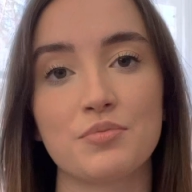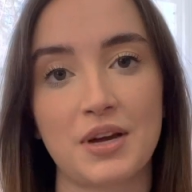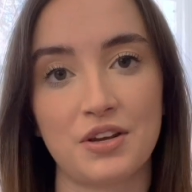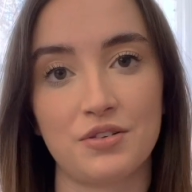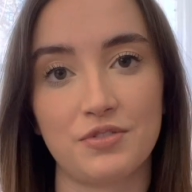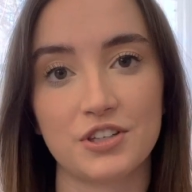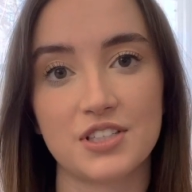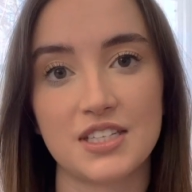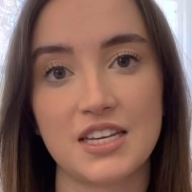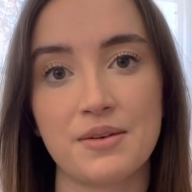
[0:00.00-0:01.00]
my
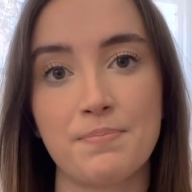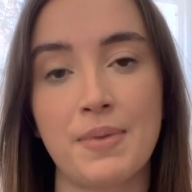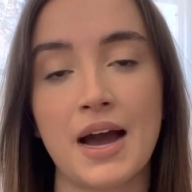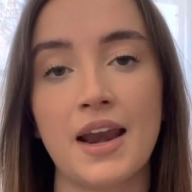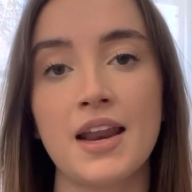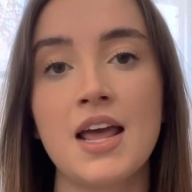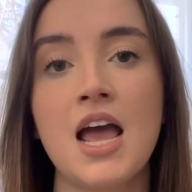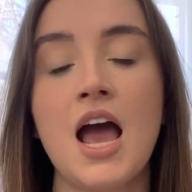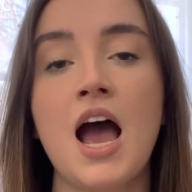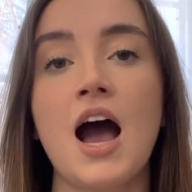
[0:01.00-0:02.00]
university, but
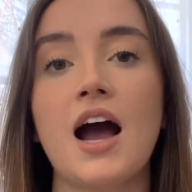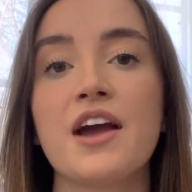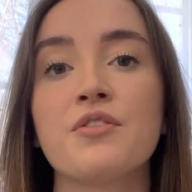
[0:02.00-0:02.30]
I